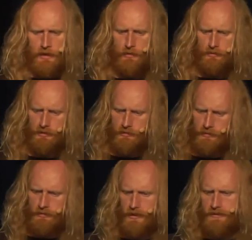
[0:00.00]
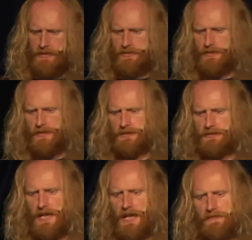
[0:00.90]
You also do a titration
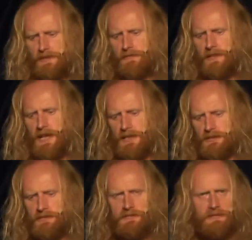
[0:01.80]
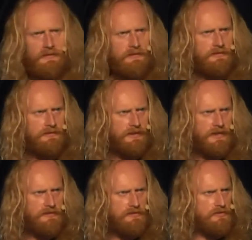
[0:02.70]
test after the reaction. And
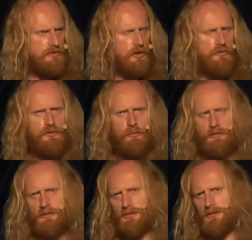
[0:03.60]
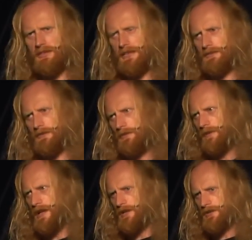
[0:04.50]
that shows you what the success of the
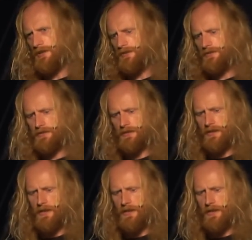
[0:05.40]
reaction is.